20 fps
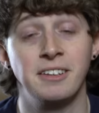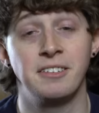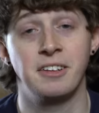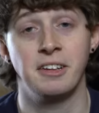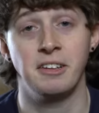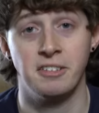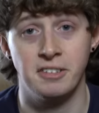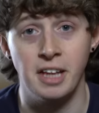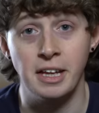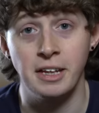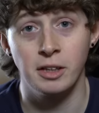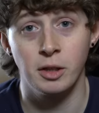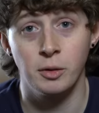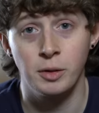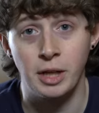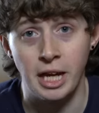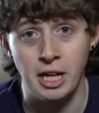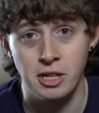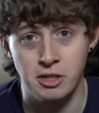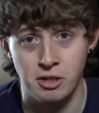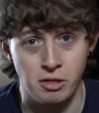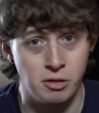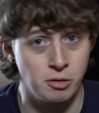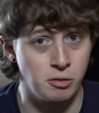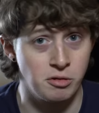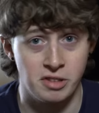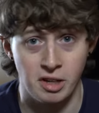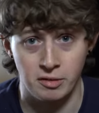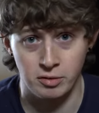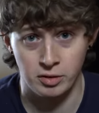and it's a steady location
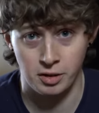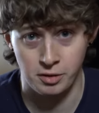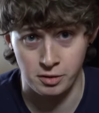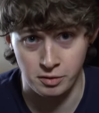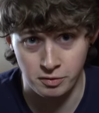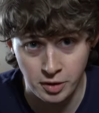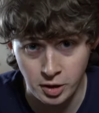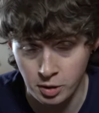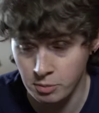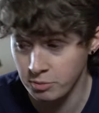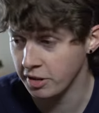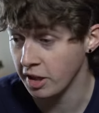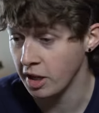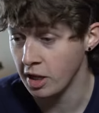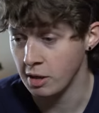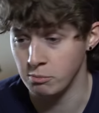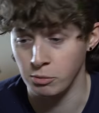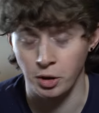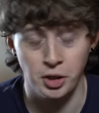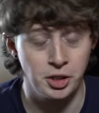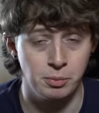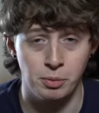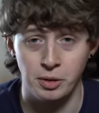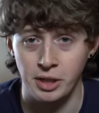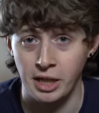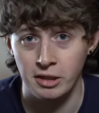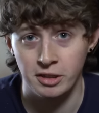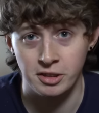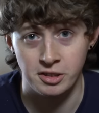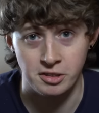through several other films. Multiple
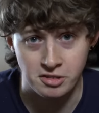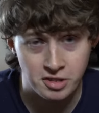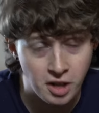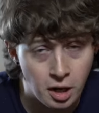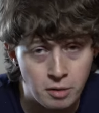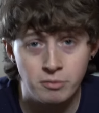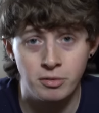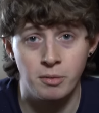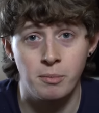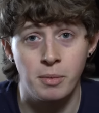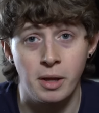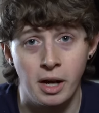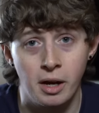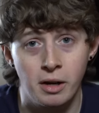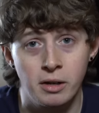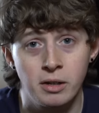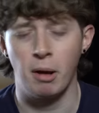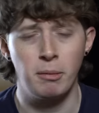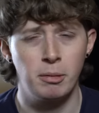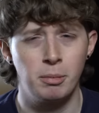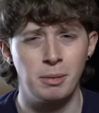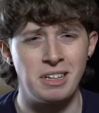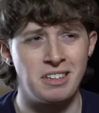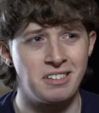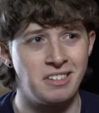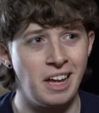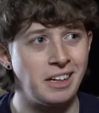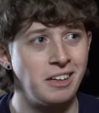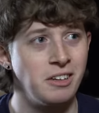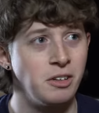characters come from there. Probably
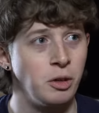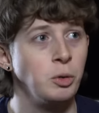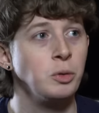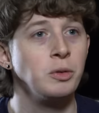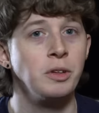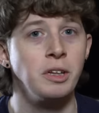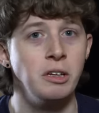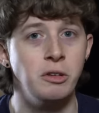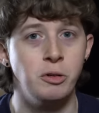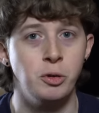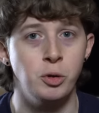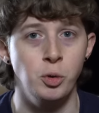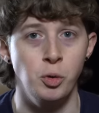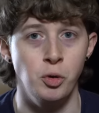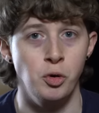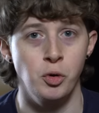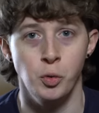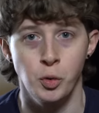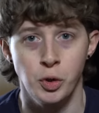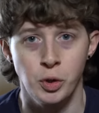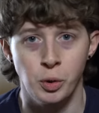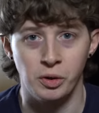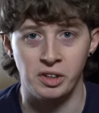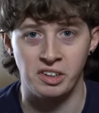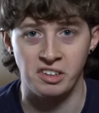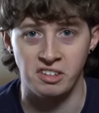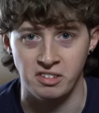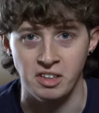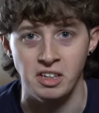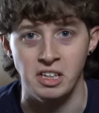second only to New
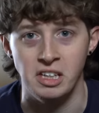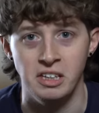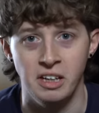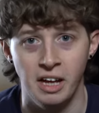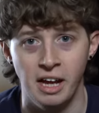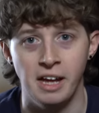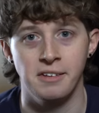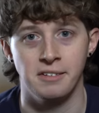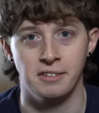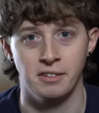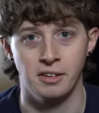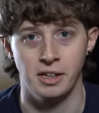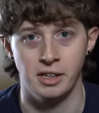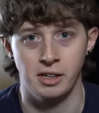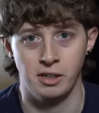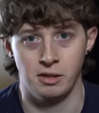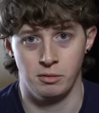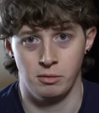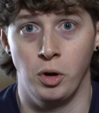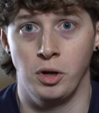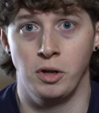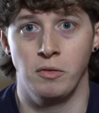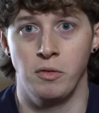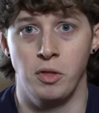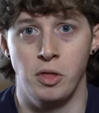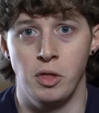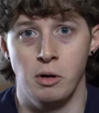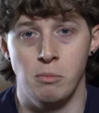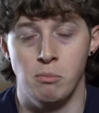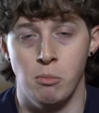York City as like one
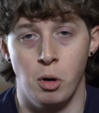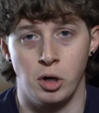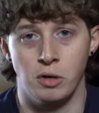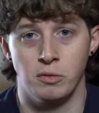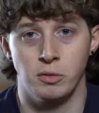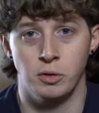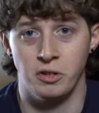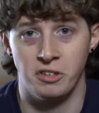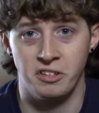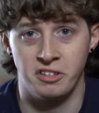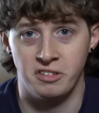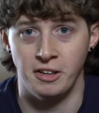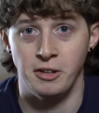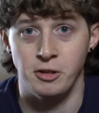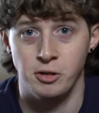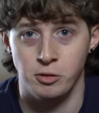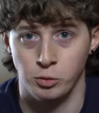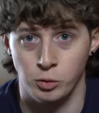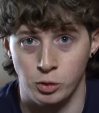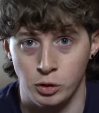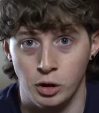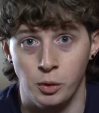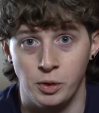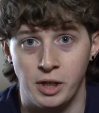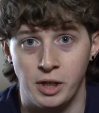of the Marvel central